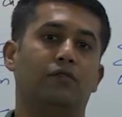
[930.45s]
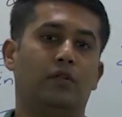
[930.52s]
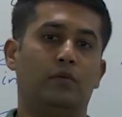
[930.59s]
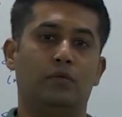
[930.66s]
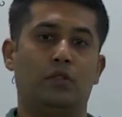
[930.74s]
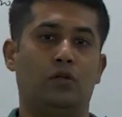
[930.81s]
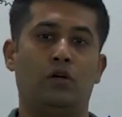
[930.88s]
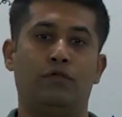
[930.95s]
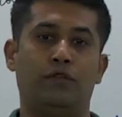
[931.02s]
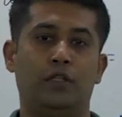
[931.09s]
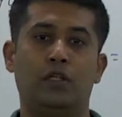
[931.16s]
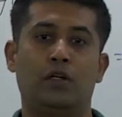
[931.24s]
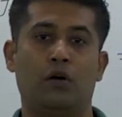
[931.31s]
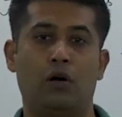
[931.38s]
from the rho of
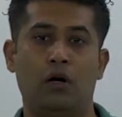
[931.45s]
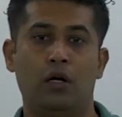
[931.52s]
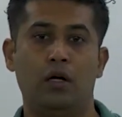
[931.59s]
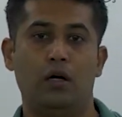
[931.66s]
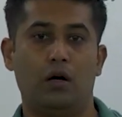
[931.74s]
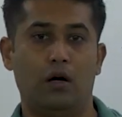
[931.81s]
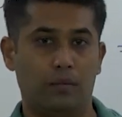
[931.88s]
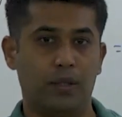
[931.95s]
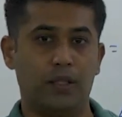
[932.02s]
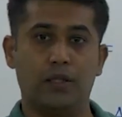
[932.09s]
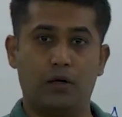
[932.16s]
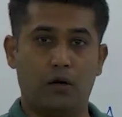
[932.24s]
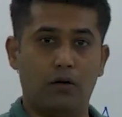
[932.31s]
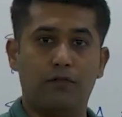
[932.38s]
ethanol or
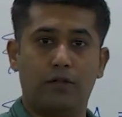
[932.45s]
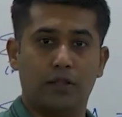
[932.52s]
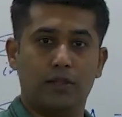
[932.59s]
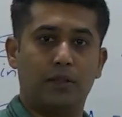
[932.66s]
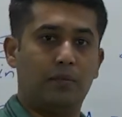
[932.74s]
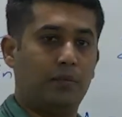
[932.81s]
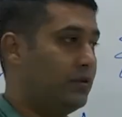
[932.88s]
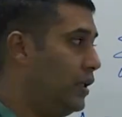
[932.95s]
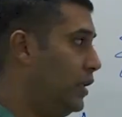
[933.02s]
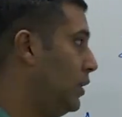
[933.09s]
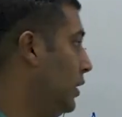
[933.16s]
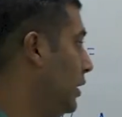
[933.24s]
methanol, for example, right?